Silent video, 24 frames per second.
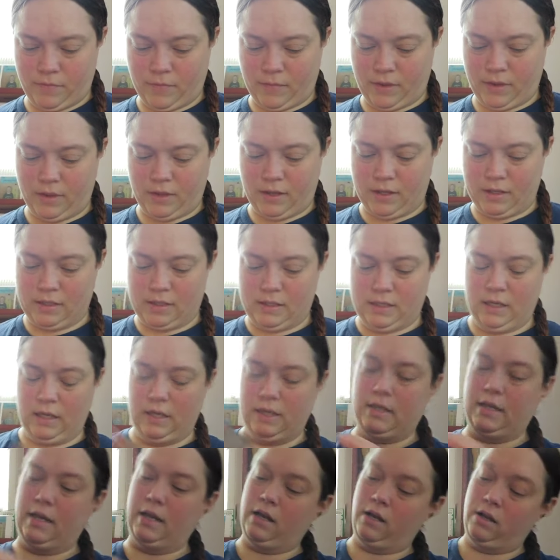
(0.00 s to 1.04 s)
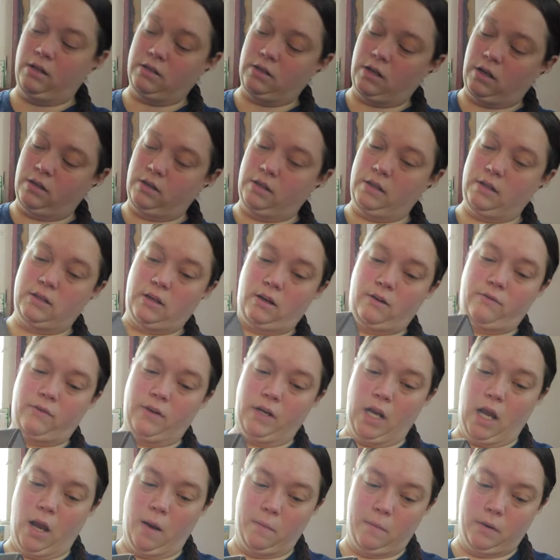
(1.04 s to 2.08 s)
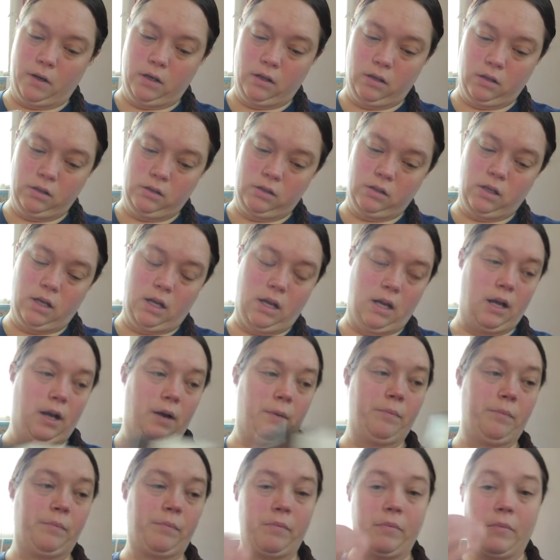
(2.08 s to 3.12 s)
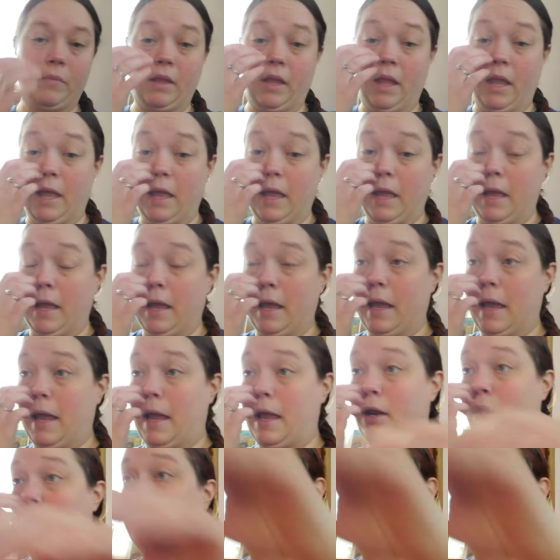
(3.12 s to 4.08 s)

The details on these are phenomenal. Um, and you can,